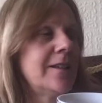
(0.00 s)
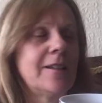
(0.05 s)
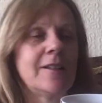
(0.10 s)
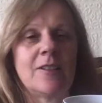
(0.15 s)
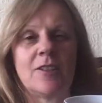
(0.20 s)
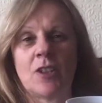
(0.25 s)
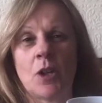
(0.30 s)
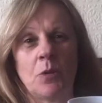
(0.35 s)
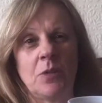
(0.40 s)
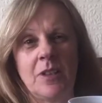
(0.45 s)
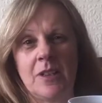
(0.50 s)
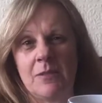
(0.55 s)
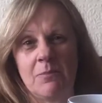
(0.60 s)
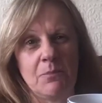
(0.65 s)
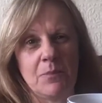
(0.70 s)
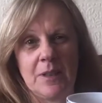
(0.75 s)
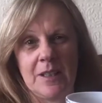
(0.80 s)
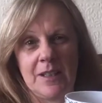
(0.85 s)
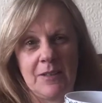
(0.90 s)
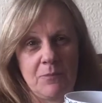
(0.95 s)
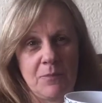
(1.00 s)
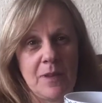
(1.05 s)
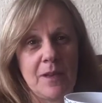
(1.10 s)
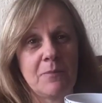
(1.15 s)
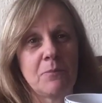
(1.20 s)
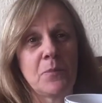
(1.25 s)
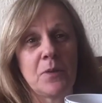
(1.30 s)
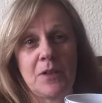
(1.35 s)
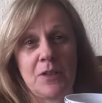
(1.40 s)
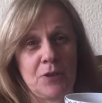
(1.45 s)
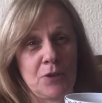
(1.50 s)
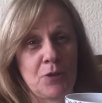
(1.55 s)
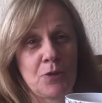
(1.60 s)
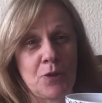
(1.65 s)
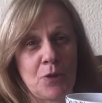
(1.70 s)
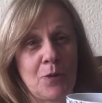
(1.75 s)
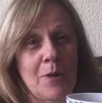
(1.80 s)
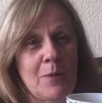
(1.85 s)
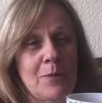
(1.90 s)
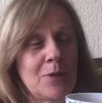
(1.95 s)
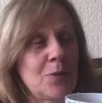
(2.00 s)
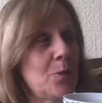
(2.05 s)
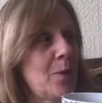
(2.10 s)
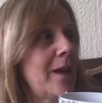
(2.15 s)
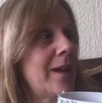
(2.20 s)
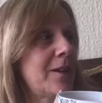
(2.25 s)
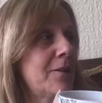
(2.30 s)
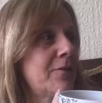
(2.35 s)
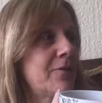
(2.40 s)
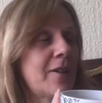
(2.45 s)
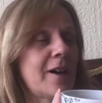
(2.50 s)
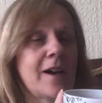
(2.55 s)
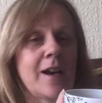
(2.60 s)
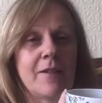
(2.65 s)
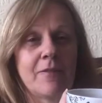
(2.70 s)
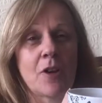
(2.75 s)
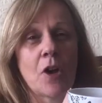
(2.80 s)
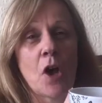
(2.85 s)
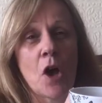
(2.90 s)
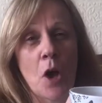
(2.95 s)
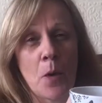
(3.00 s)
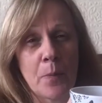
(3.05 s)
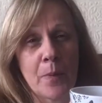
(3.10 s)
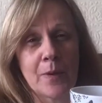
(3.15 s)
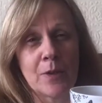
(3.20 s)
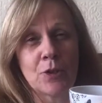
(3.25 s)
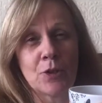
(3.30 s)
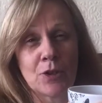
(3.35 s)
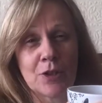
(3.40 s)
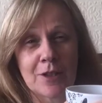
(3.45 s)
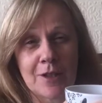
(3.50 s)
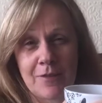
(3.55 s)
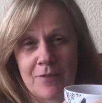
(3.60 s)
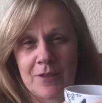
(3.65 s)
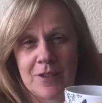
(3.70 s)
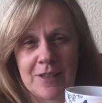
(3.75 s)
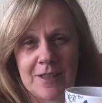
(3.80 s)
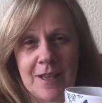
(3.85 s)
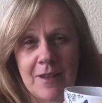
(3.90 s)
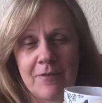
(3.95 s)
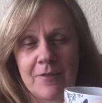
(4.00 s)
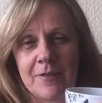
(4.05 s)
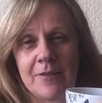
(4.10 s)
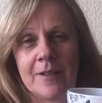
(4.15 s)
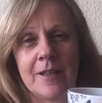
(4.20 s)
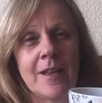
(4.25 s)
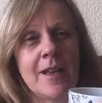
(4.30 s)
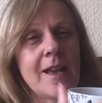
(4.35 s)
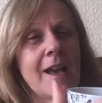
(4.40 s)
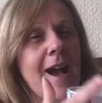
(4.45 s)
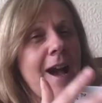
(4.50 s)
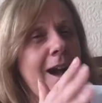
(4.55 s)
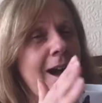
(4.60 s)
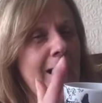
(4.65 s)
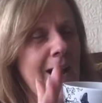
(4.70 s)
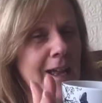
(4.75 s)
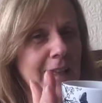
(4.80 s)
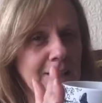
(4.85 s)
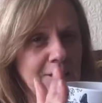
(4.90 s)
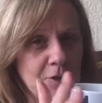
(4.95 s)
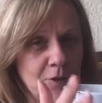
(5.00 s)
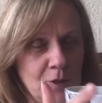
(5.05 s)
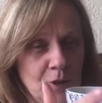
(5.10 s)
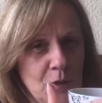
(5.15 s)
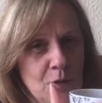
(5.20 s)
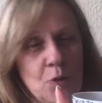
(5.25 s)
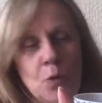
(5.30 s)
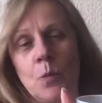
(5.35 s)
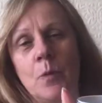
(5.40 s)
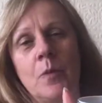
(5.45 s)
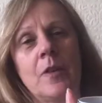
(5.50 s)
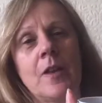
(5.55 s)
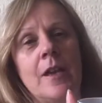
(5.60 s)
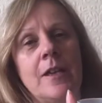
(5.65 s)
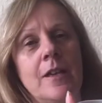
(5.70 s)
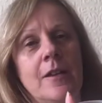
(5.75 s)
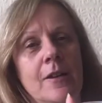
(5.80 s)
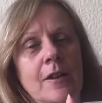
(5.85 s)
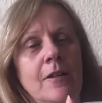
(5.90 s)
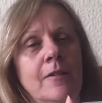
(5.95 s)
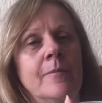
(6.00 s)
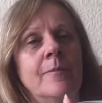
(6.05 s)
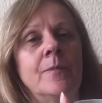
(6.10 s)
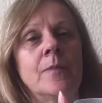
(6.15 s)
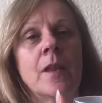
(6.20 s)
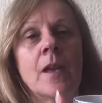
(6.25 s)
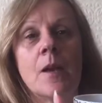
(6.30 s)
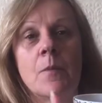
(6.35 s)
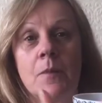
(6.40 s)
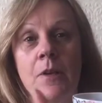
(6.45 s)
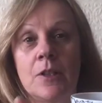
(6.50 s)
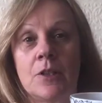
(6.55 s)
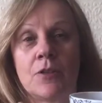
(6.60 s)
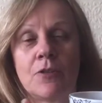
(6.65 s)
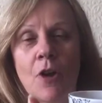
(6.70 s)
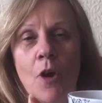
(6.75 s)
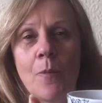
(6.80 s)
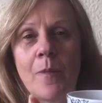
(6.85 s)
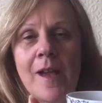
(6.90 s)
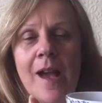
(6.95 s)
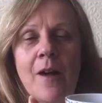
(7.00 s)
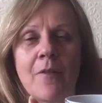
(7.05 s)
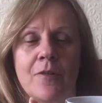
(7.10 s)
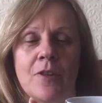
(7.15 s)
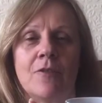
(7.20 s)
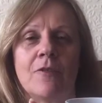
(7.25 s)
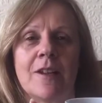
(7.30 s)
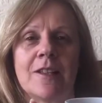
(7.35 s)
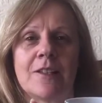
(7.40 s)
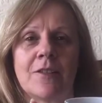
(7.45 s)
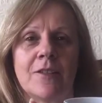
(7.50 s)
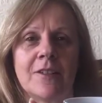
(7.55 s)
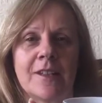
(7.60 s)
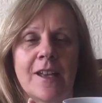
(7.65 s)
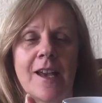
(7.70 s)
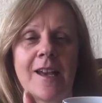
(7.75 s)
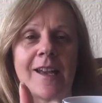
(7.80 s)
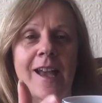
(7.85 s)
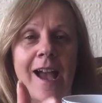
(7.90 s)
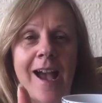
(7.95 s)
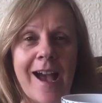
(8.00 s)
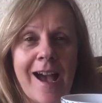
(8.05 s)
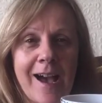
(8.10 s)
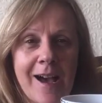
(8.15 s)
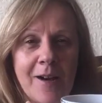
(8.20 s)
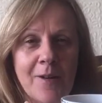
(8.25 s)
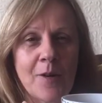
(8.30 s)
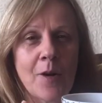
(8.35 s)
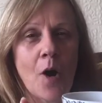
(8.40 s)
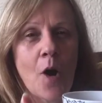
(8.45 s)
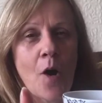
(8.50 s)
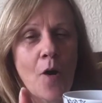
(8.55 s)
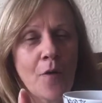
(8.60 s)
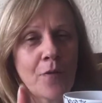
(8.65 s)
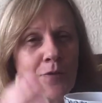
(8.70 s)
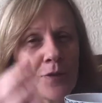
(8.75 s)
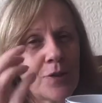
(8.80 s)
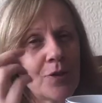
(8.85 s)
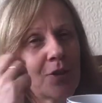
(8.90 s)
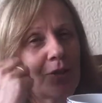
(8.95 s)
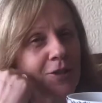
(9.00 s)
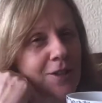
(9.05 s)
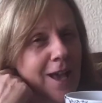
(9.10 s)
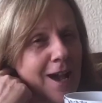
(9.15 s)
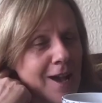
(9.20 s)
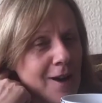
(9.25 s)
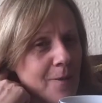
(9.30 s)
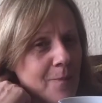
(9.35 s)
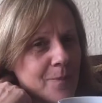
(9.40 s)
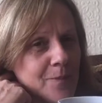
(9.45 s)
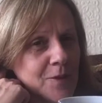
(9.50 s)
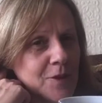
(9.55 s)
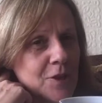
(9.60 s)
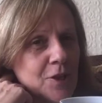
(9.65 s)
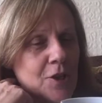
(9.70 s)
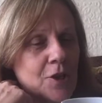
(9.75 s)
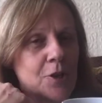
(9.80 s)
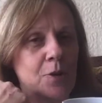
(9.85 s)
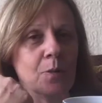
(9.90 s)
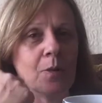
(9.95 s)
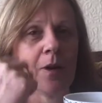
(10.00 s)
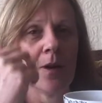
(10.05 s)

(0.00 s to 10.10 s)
Tony didn't believe me, but it's true. I was awake at 5, up at just after 7. Highly unusual, but there you go. But it's thrown me out for the rest of the day. How often does that happen to you?